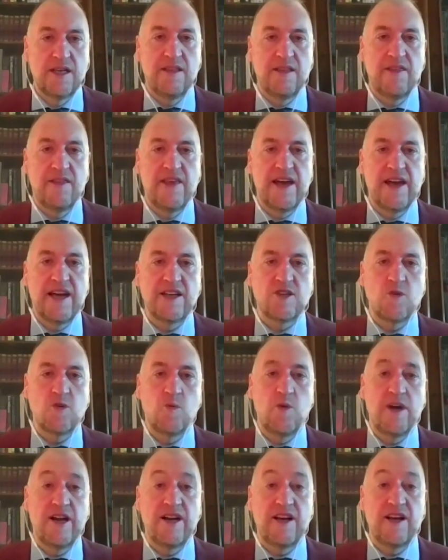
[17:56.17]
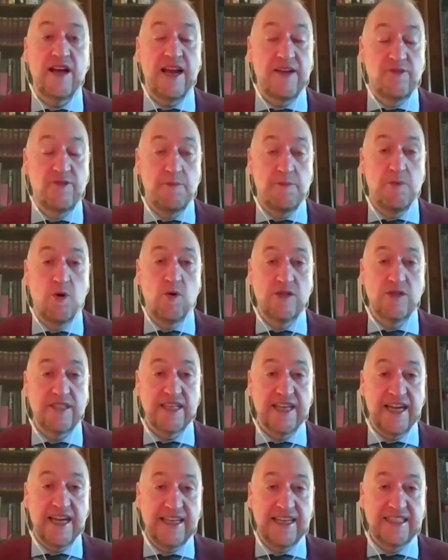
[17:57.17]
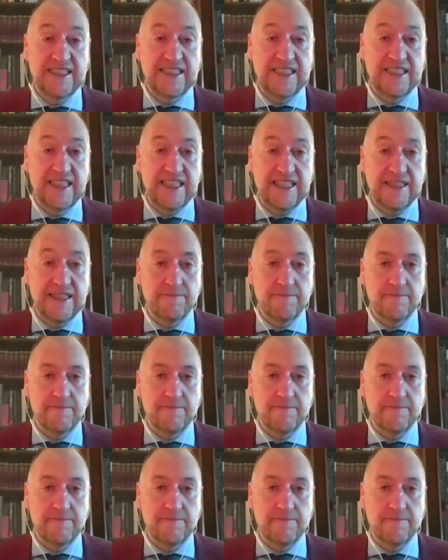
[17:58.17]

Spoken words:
that where a reporting entity